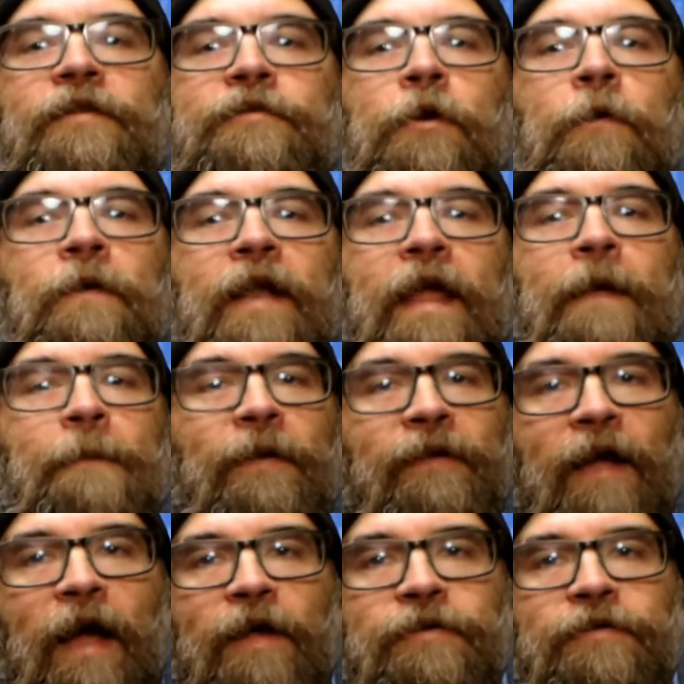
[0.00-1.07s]
Joe name
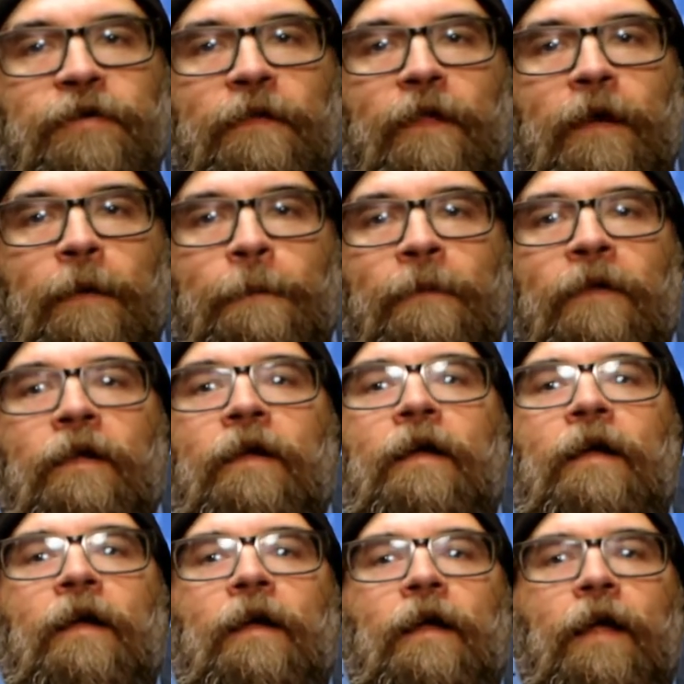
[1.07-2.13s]
attached to them.
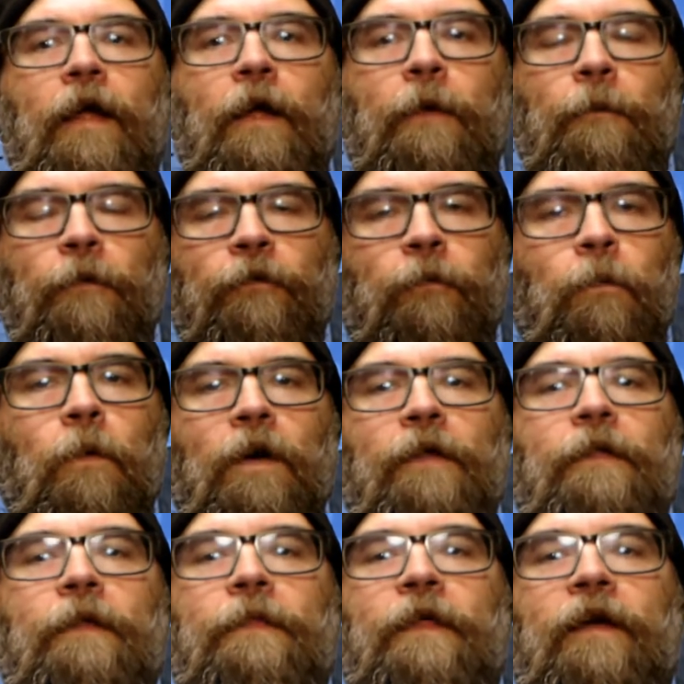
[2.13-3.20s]
It was one
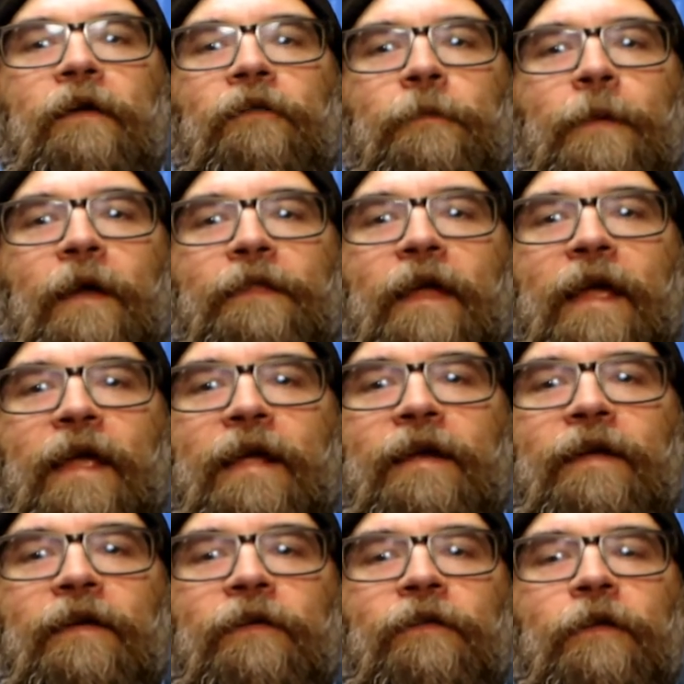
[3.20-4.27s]
of the things about the
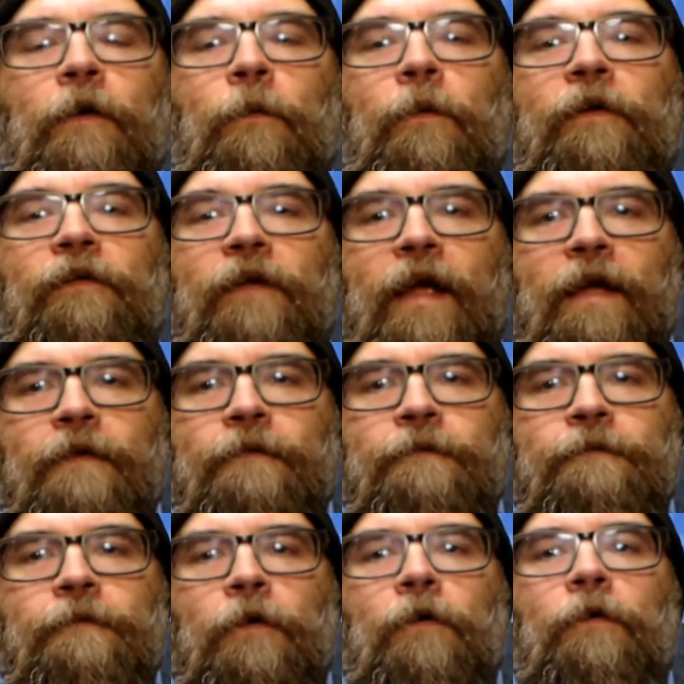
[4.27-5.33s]
eighties, it was a
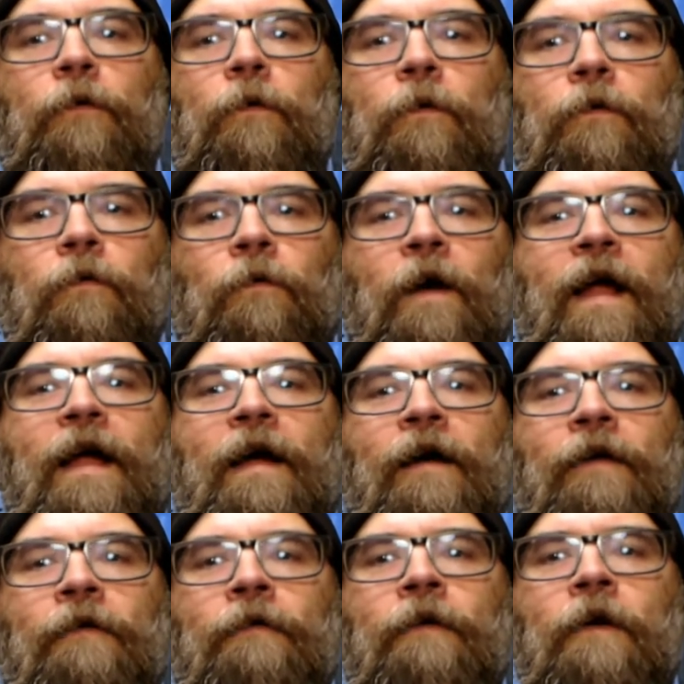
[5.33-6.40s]
fertile
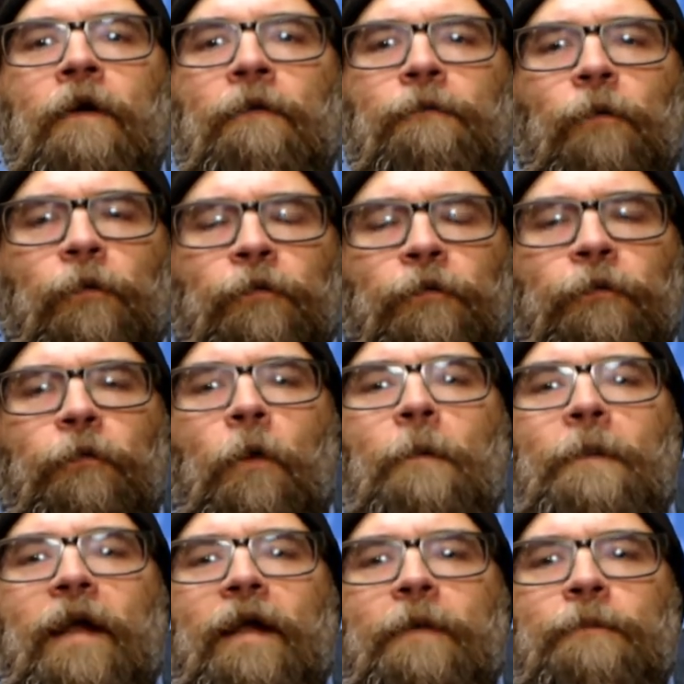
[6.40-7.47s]
ground for so
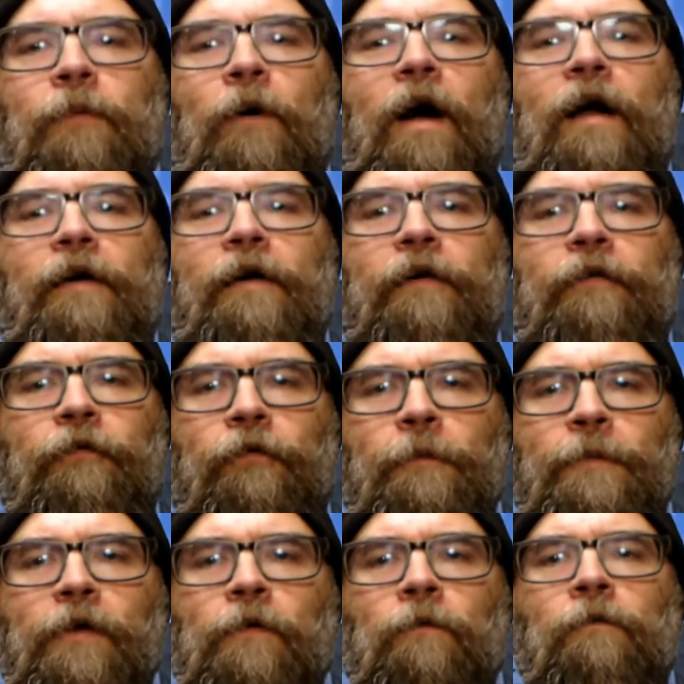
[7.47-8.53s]
many products to
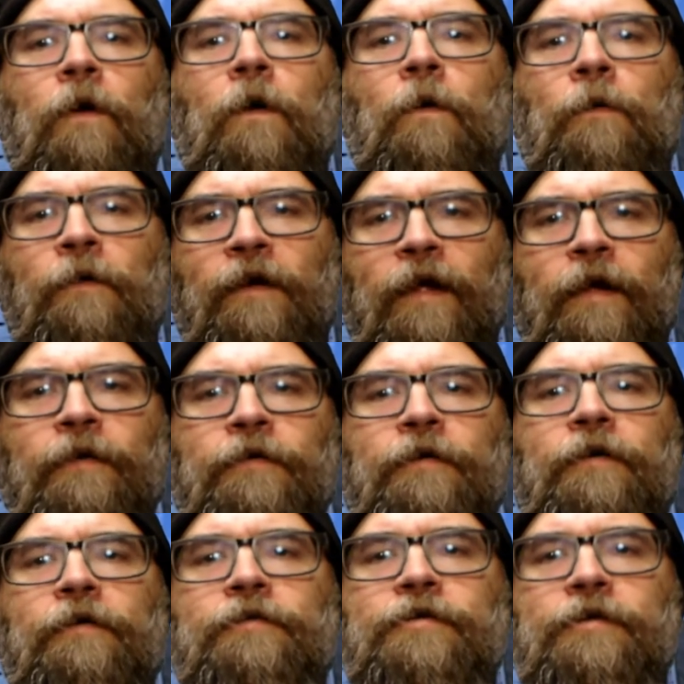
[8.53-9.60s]
be grown and
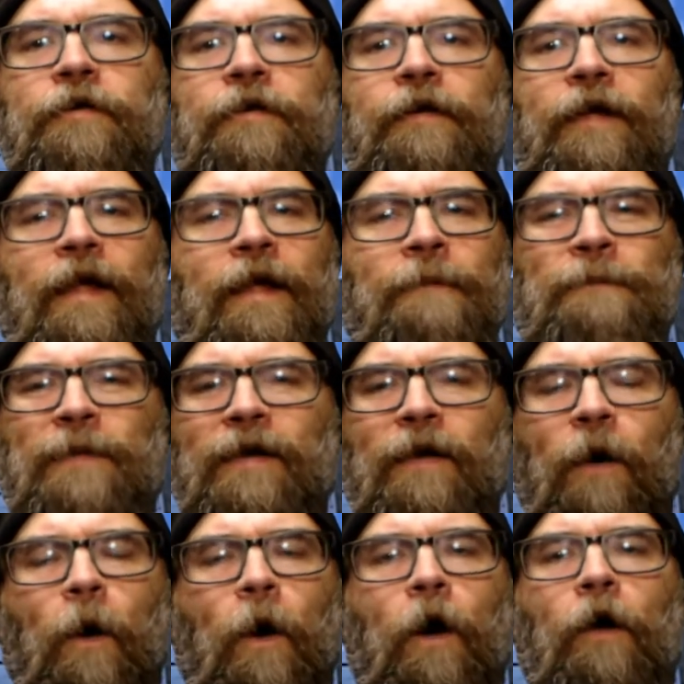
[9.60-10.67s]
nurtured and be
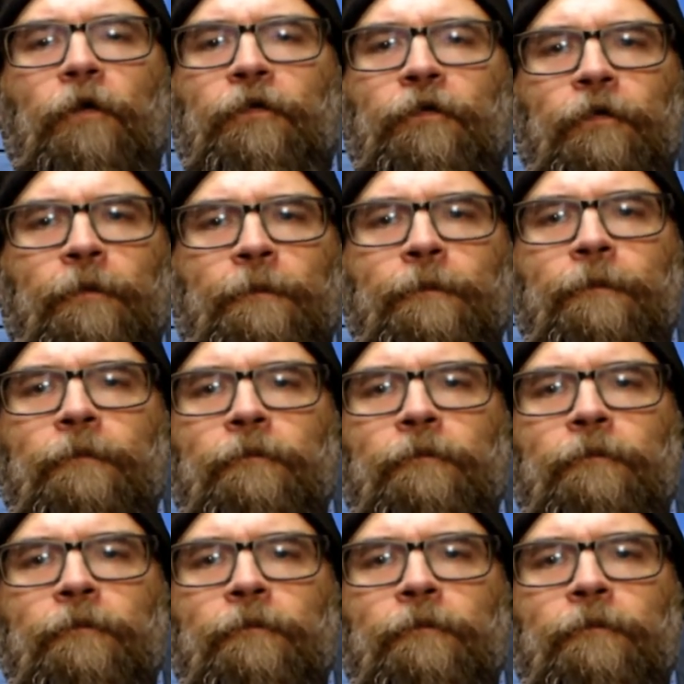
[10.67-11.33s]
awesome.